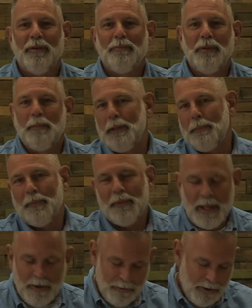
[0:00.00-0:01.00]
the people
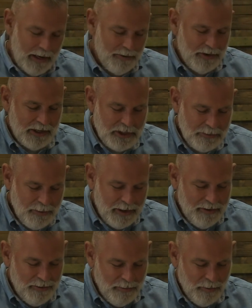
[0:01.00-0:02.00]
that are around us,
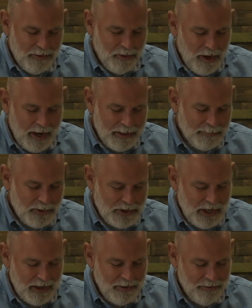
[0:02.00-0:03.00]
but with God
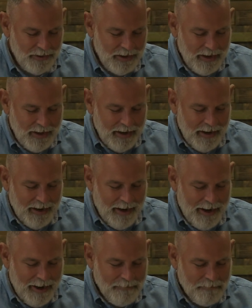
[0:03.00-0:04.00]
Himself.
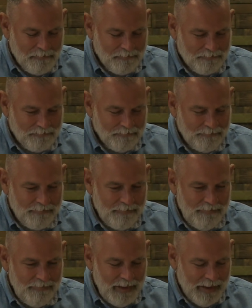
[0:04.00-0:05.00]
And
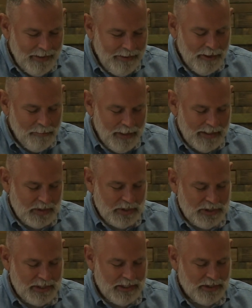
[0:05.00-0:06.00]
then it makes a
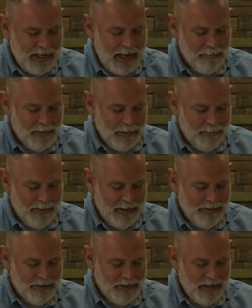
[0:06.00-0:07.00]
statement
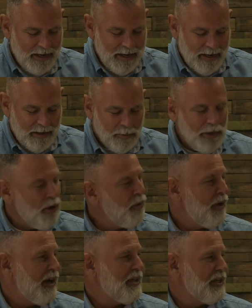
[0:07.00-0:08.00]
is that we don't
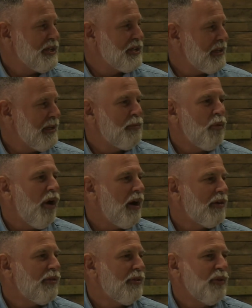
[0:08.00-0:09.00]
want to just sleepwalk
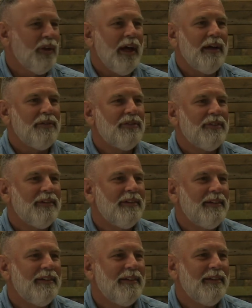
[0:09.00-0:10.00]
through life.
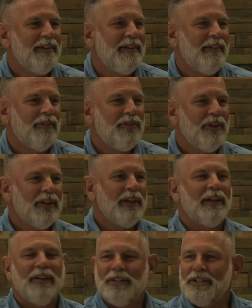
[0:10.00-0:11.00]
You ever felt
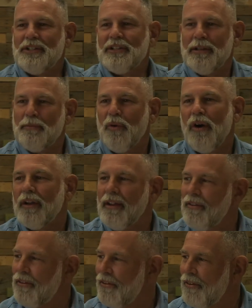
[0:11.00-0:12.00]
like you're just
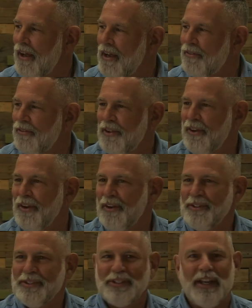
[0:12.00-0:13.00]
sleepwalking through life?
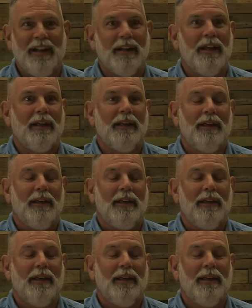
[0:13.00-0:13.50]
It's just kind of like,